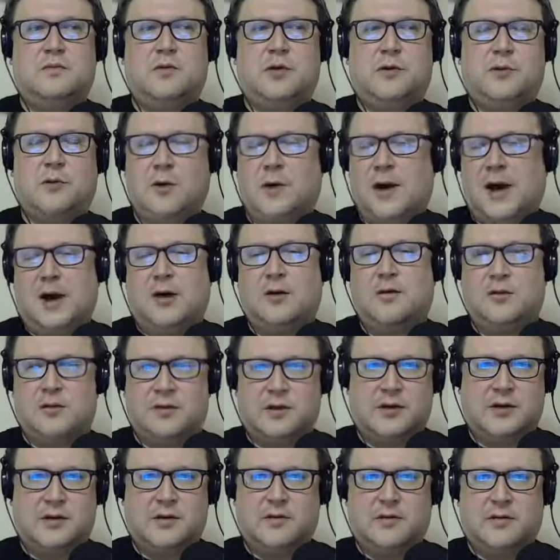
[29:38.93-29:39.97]

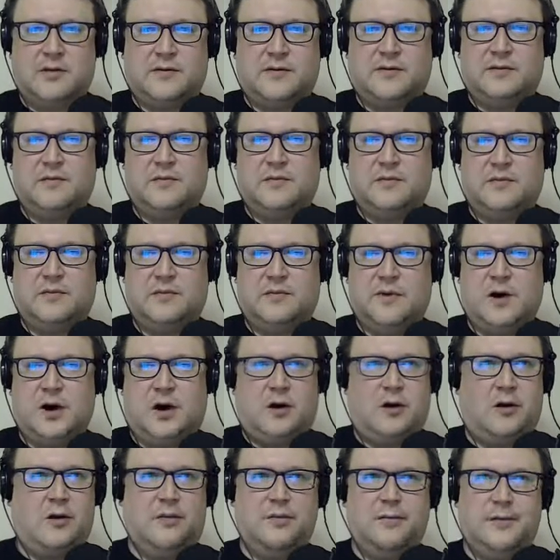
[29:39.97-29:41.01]
throughout the
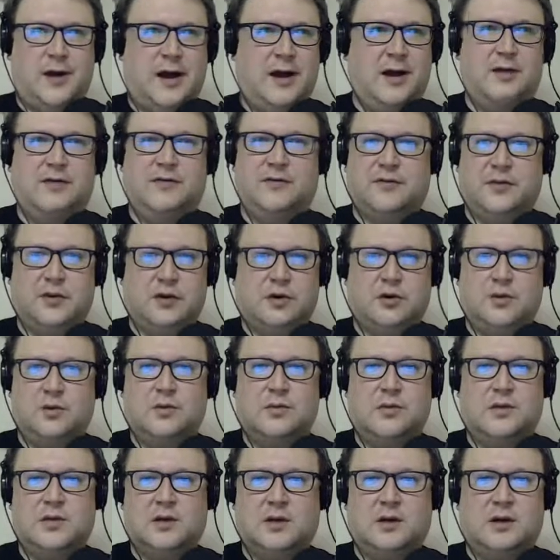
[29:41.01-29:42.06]
all 9
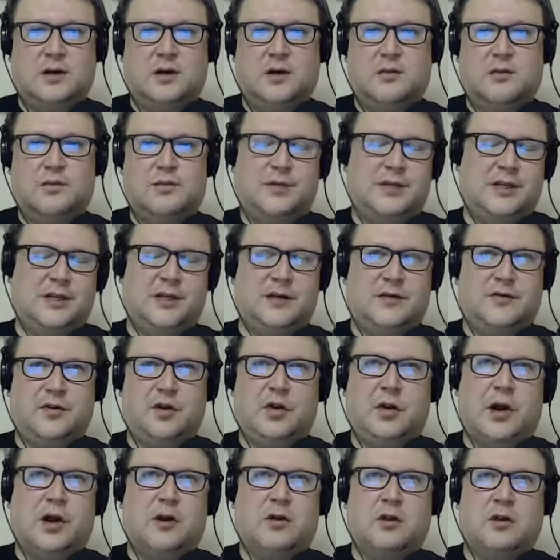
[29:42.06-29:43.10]
films, 10 if
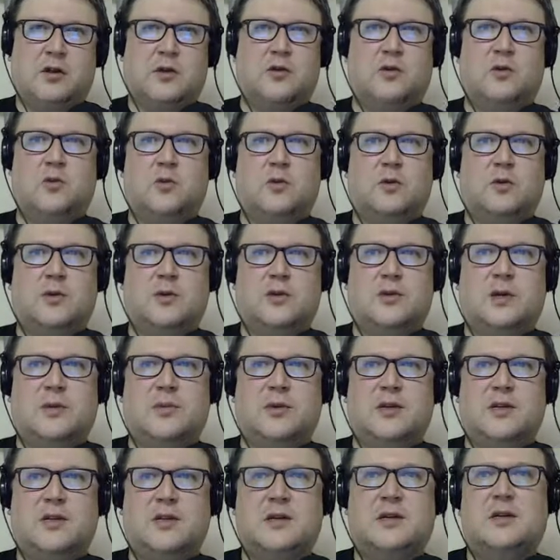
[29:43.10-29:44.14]
you count Clone Wars. I
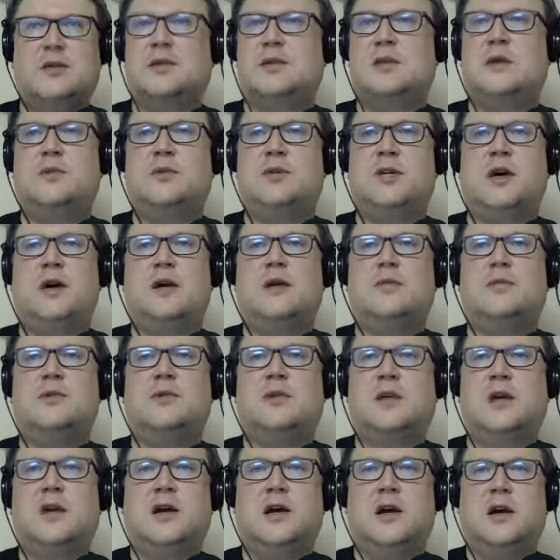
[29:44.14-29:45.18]
mean,
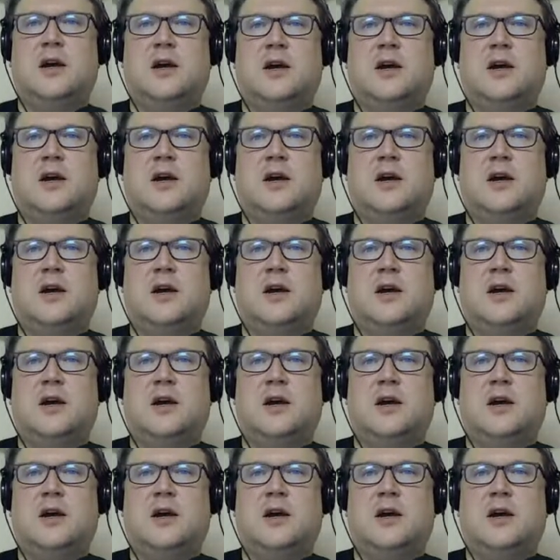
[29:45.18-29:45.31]
sometimes,